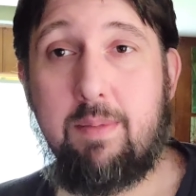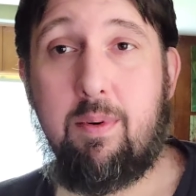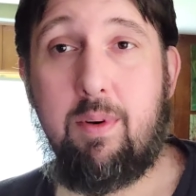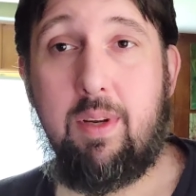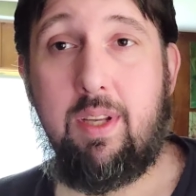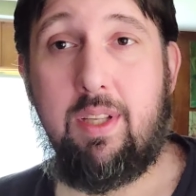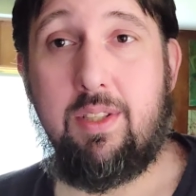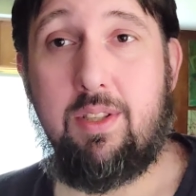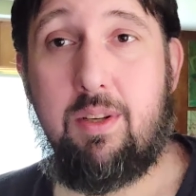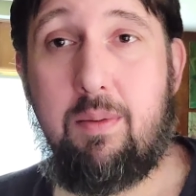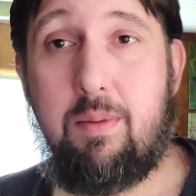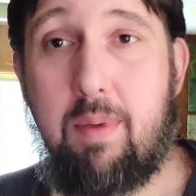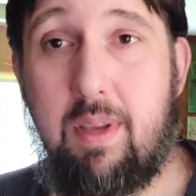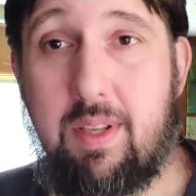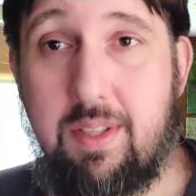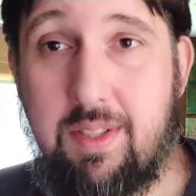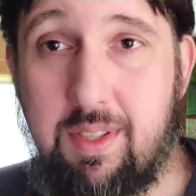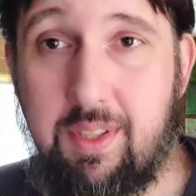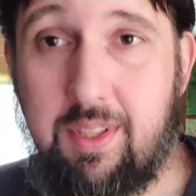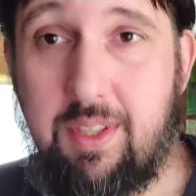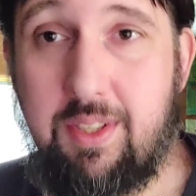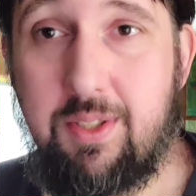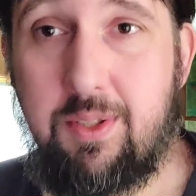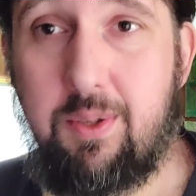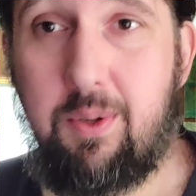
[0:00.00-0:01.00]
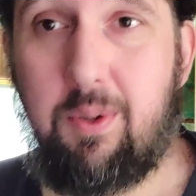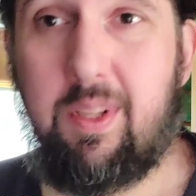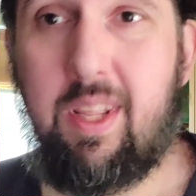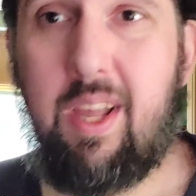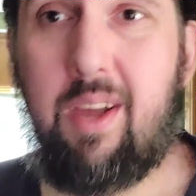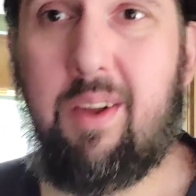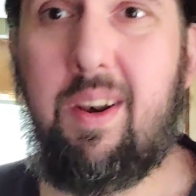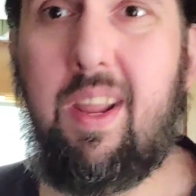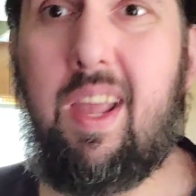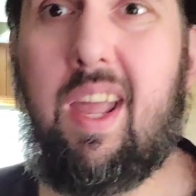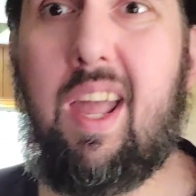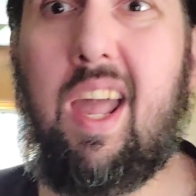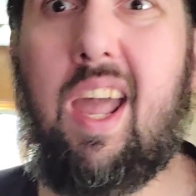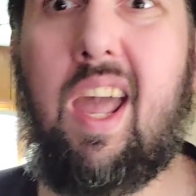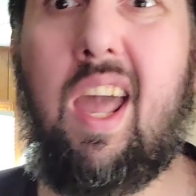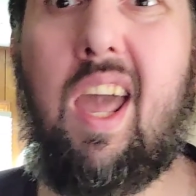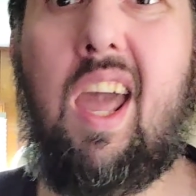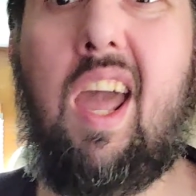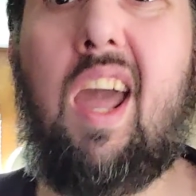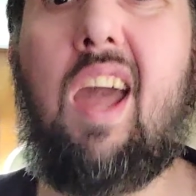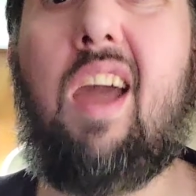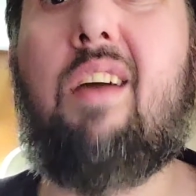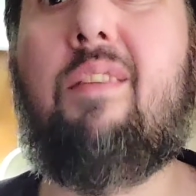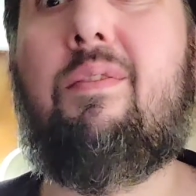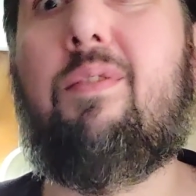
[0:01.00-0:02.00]
Marines are basically sold out
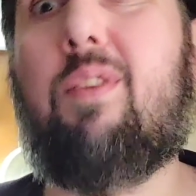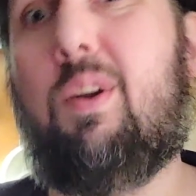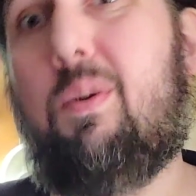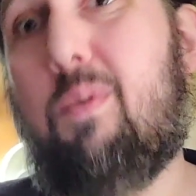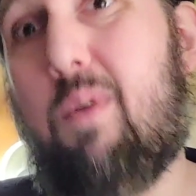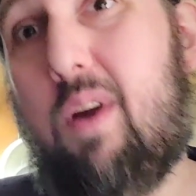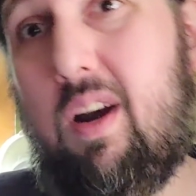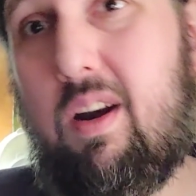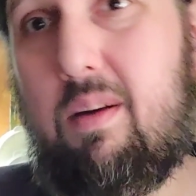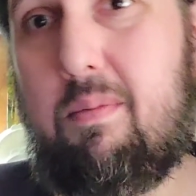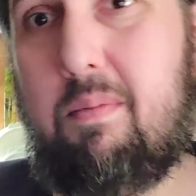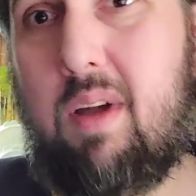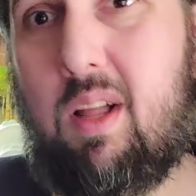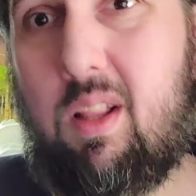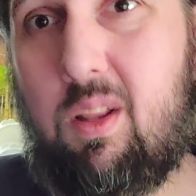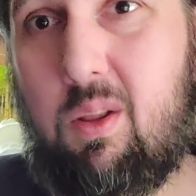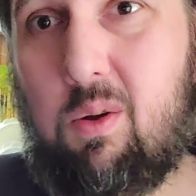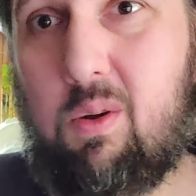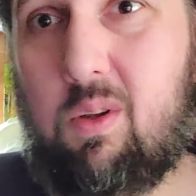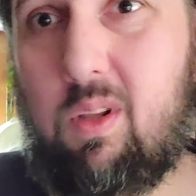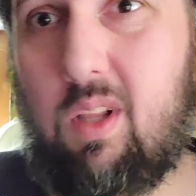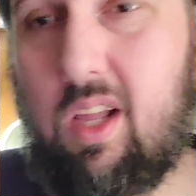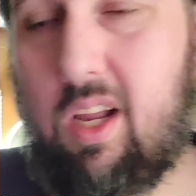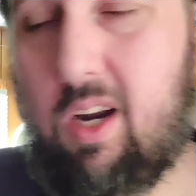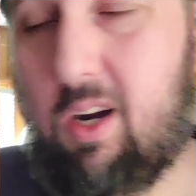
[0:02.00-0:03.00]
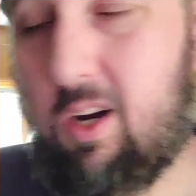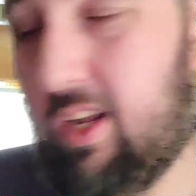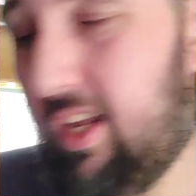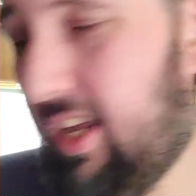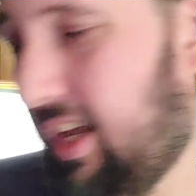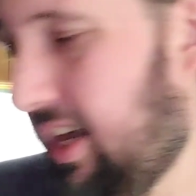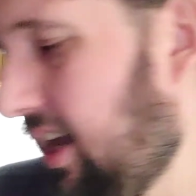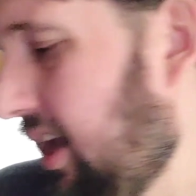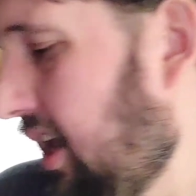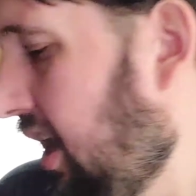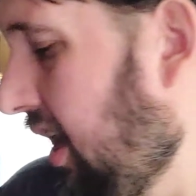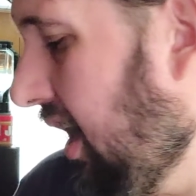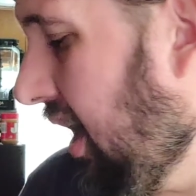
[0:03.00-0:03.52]
everywhere in my local area,